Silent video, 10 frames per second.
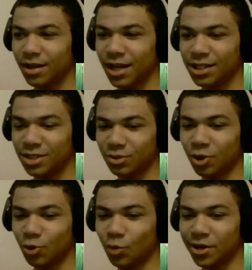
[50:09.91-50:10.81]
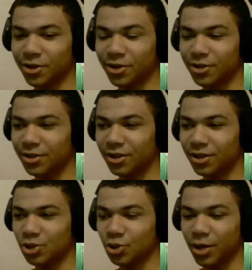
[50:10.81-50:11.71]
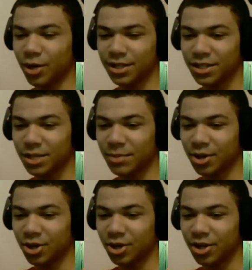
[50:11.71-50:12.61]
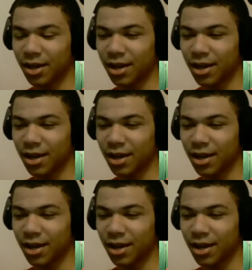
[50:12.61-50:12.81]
It's a little weird. The story doesn't seem that good,